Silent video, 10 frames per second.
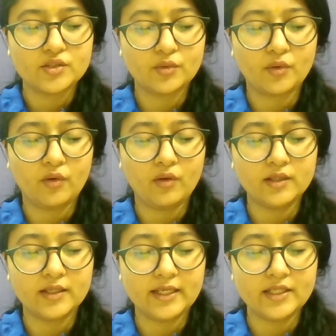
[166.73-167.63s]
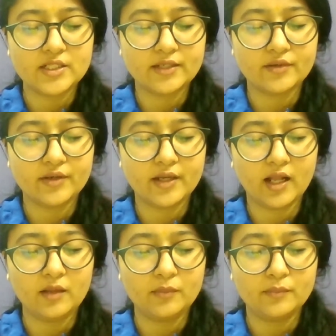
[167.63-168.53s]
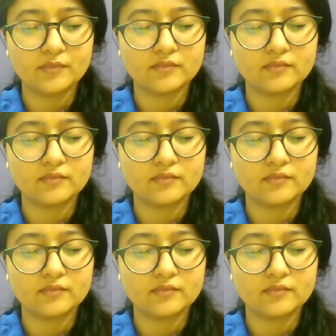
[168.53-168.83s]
to all the angelic realm,